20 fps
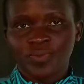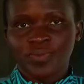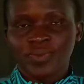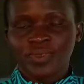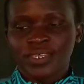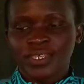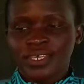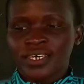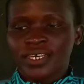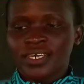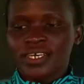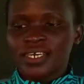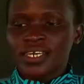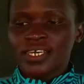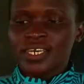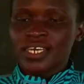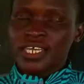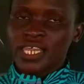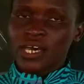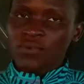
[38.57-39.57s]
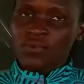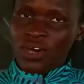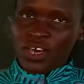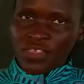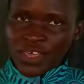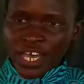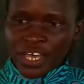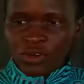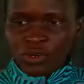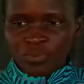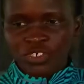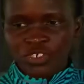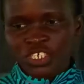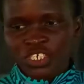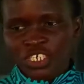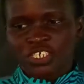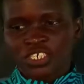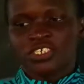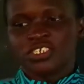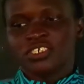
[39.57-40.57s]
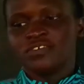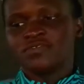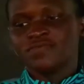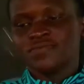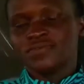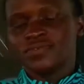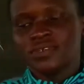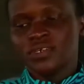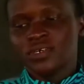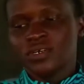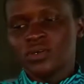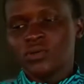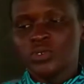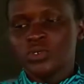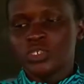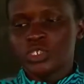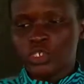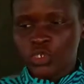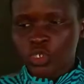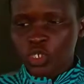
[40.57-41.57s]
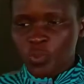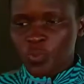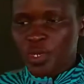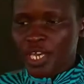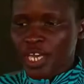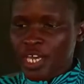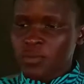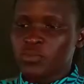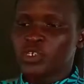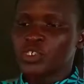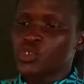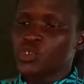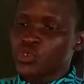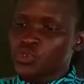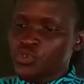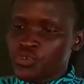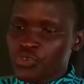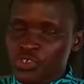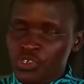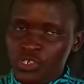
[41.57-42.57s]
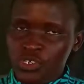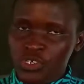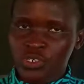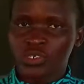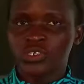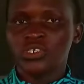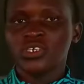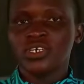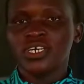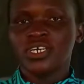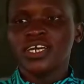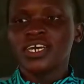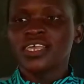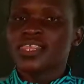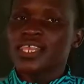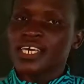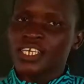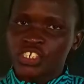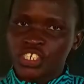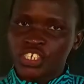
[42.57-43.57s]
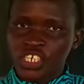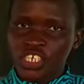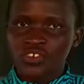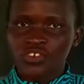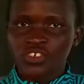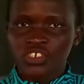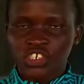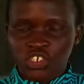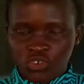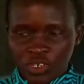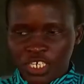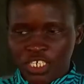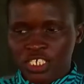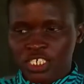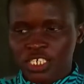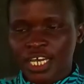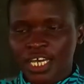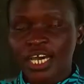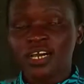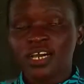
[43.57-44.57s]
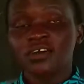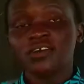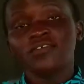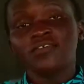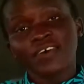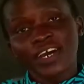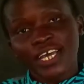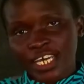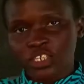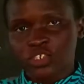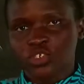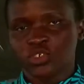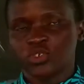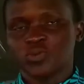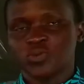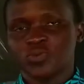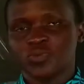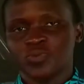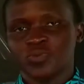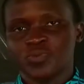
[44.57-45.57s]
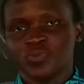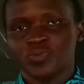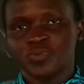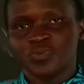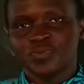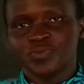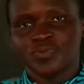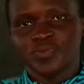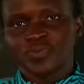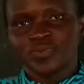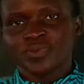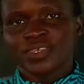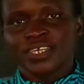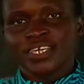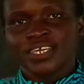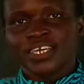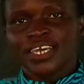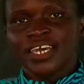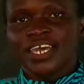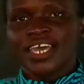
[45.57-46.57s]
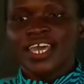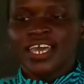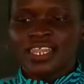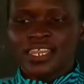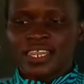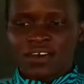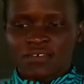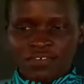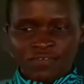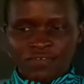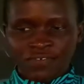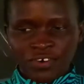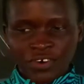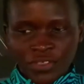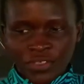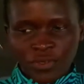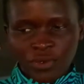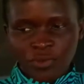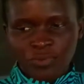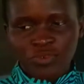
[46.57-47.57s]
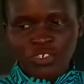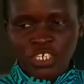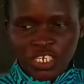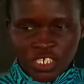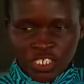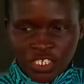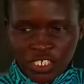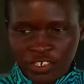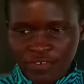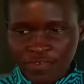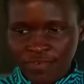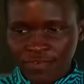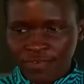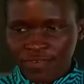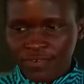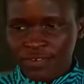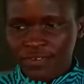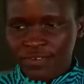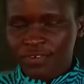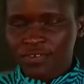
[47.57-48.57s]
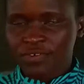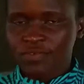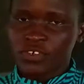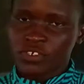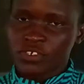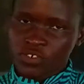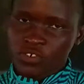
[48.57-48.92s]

In our third objective, we should be able to draw the general structure of an atom. And our fourth objective for today's